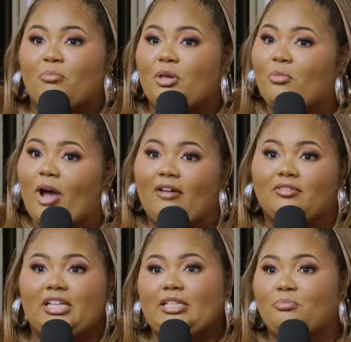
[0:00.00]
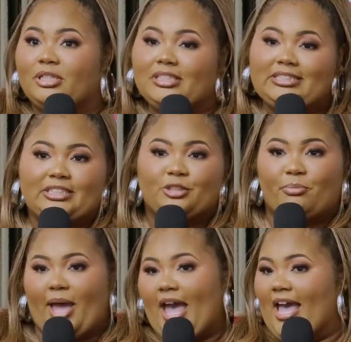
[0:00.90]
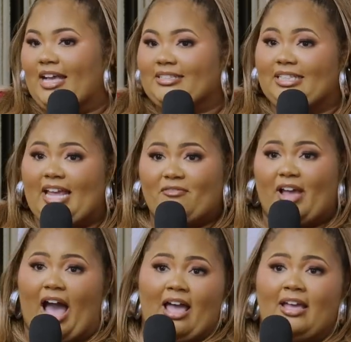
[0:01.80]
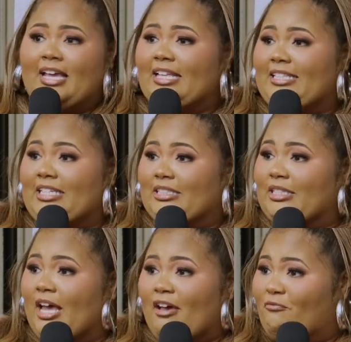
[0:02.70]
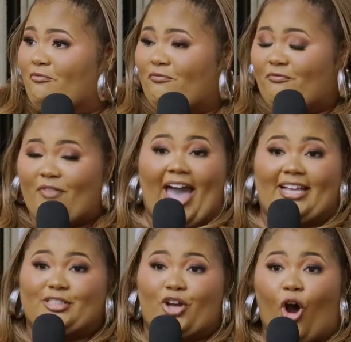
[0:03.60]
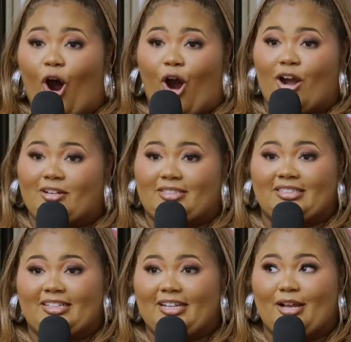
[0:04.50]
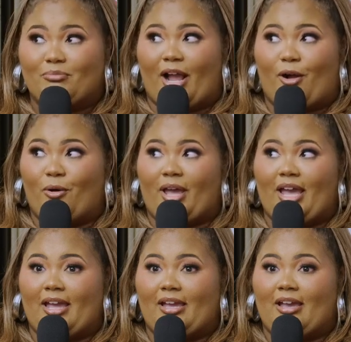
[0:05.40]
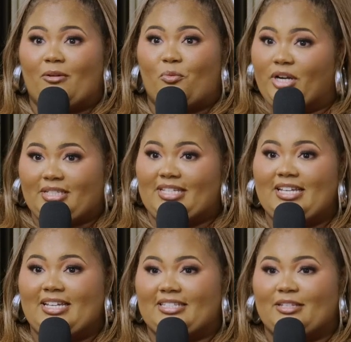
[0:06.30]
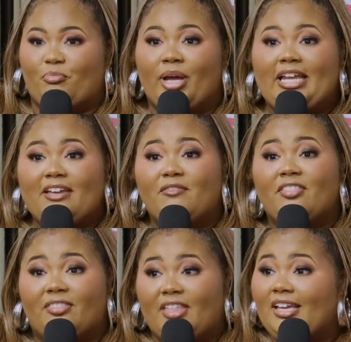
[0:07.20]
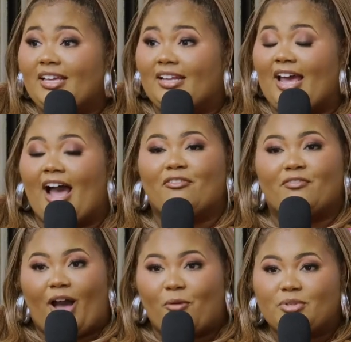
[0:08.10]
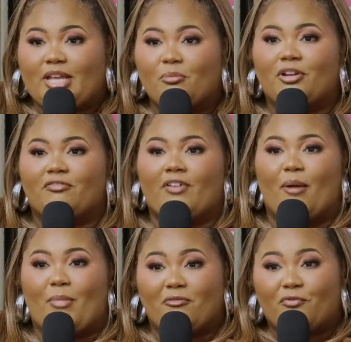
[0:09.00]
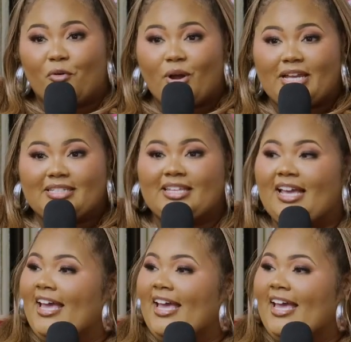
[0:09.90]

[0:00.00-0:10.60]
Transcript: and people have Lilly Pulitzer bags, and they've got these fast cars, and I'm like, okay, what is this? But even then, I was able to find my voice.